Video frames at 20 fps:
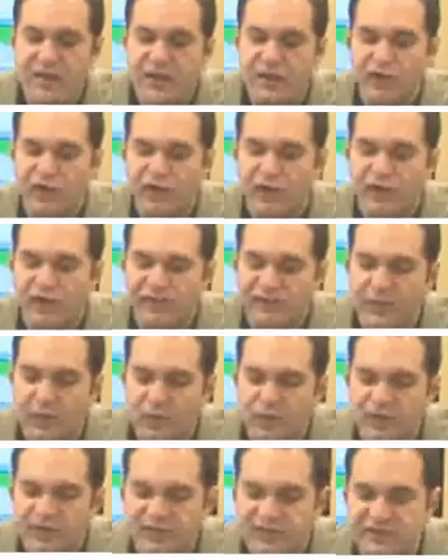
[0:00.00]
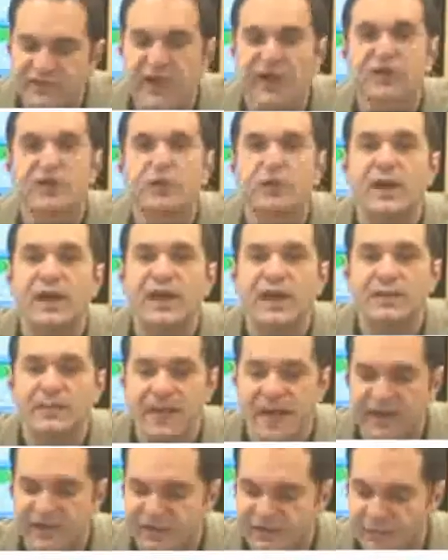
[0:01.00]
Their current focus is on uranium
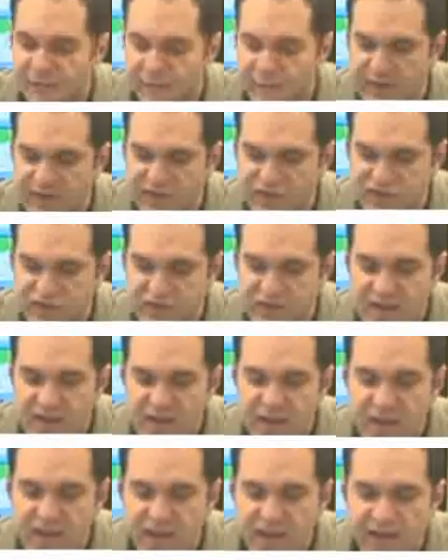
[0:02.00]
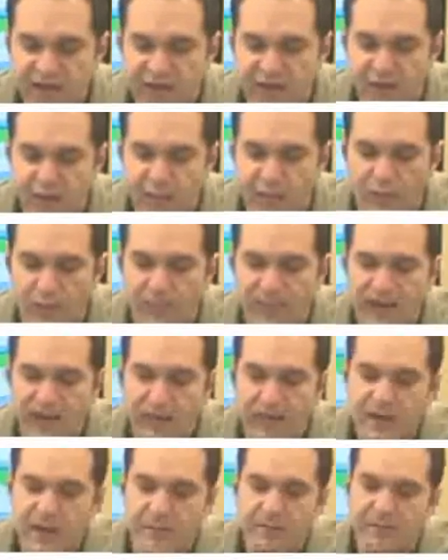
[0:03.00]
exploration in the
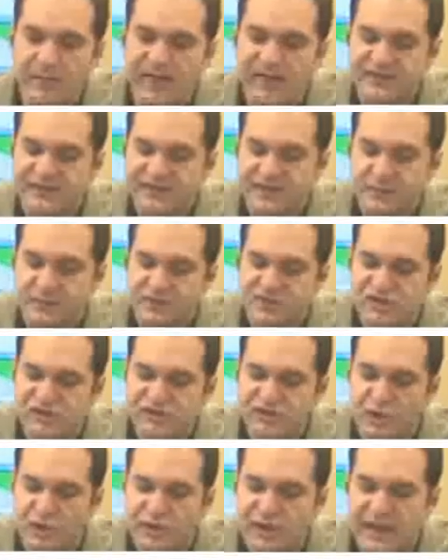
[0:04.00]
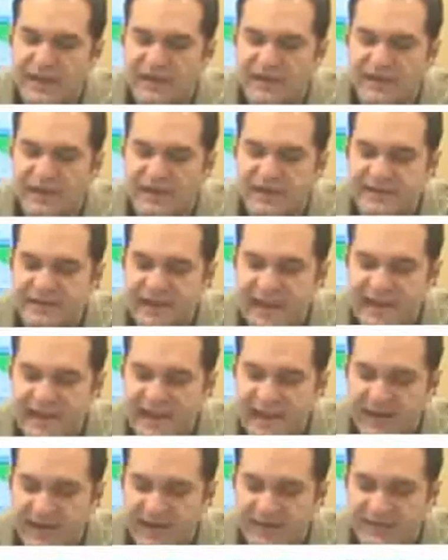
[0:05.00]
Romera Basin, which is located in
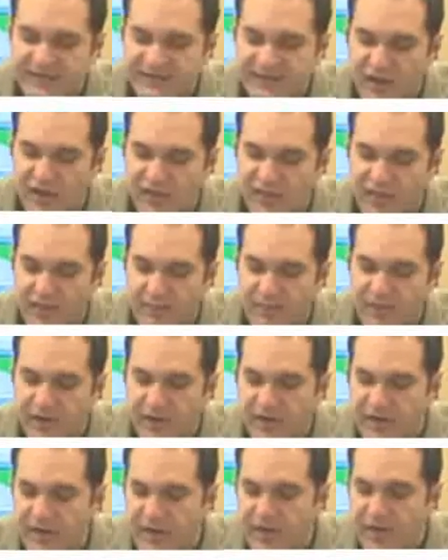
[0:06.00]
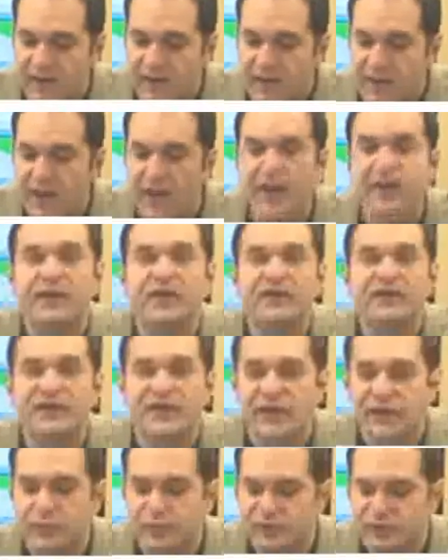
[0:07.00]
Guyana, South America. And here's
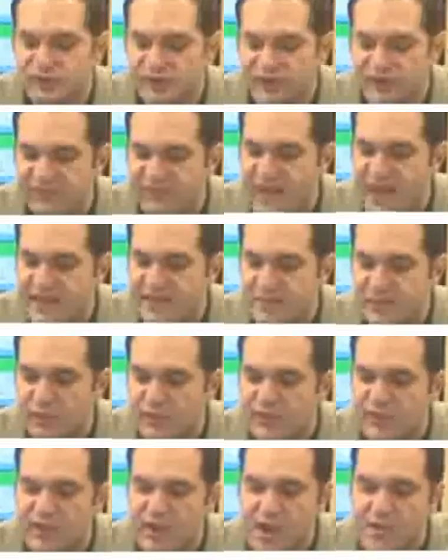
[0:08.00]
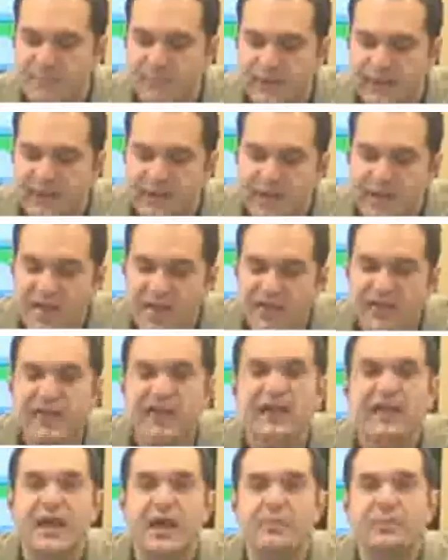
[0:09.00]
another interesting fact about the company.
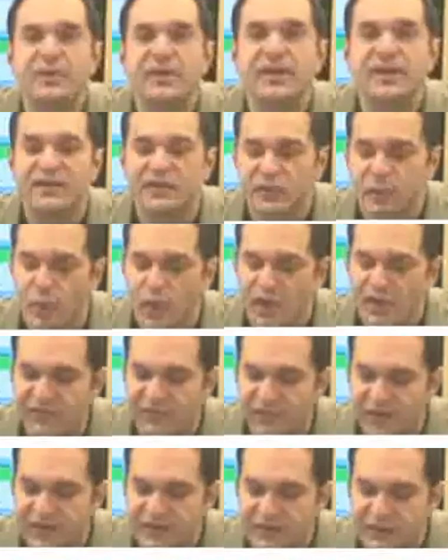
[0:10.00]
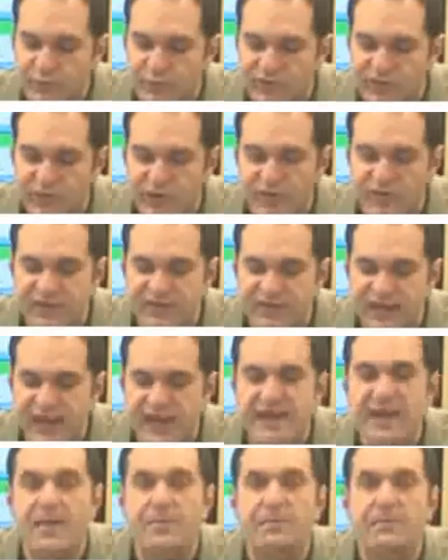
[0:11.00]
The company is well funded with over
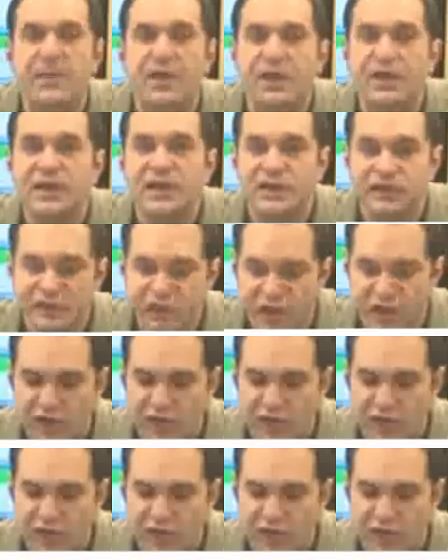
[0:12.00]
$10 million